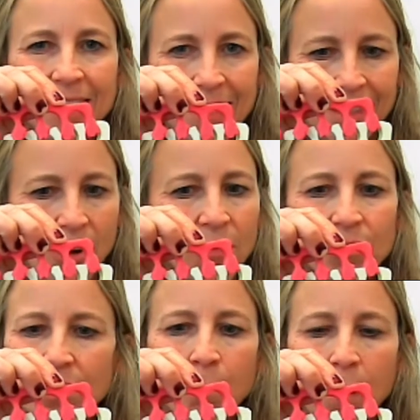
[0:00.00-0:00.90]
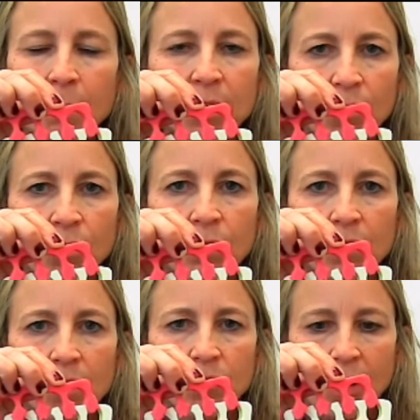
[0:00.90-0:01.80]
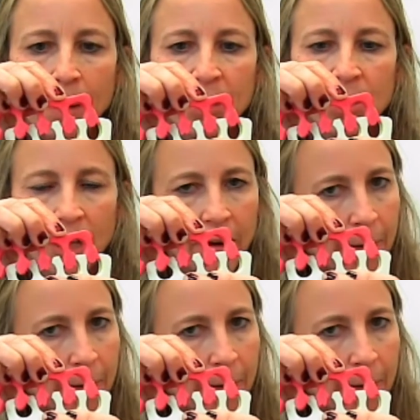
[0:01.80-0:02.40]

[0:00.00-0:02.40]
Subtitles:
all those little bumps and grooves are trapped in each other.